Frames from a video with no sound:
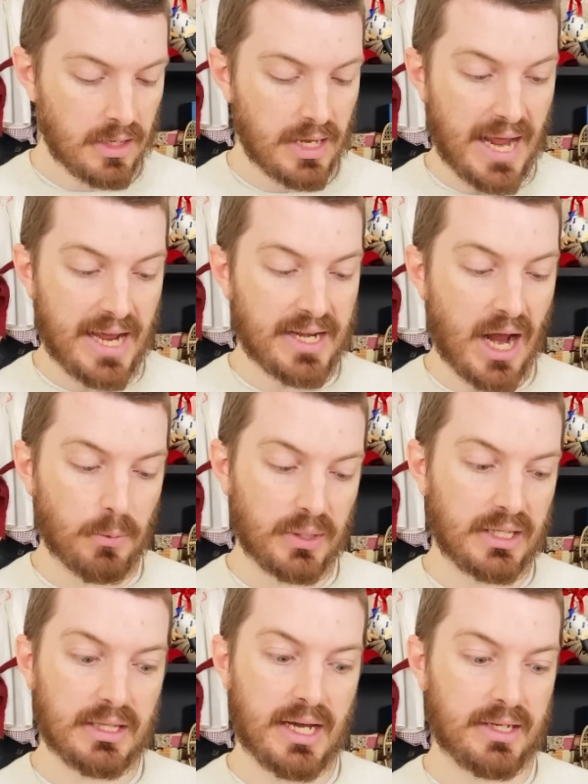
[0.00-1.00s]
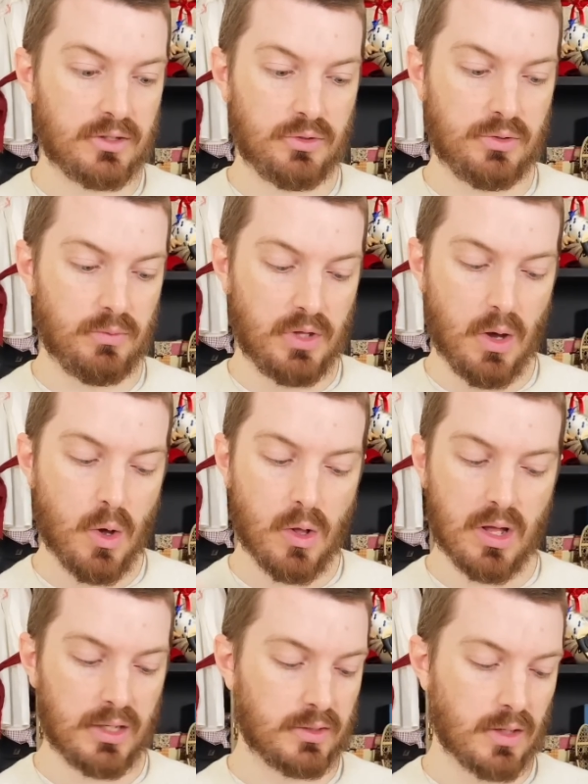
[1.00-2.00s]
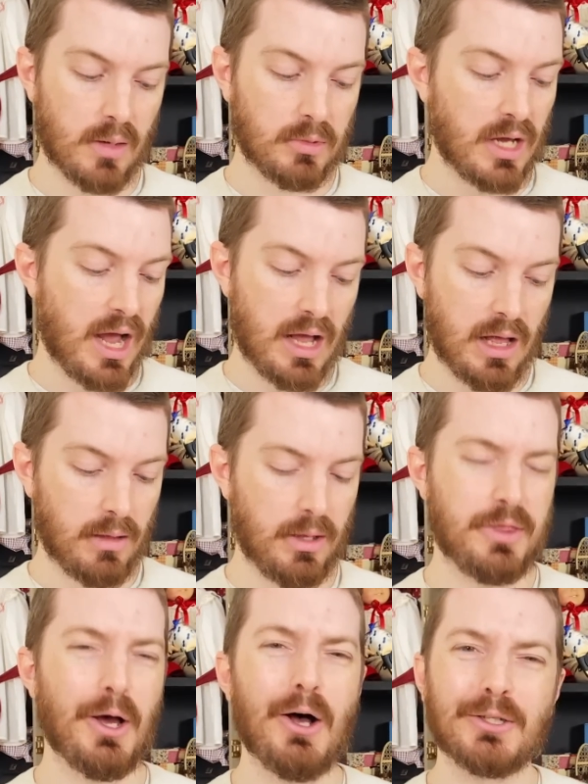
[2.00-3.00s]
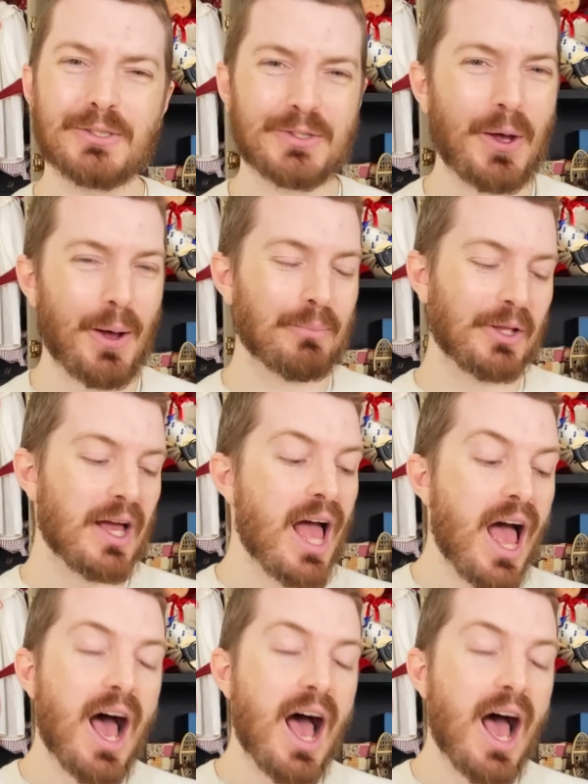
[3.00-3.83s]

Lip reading: And I really like the whole ensemble. The ensemble.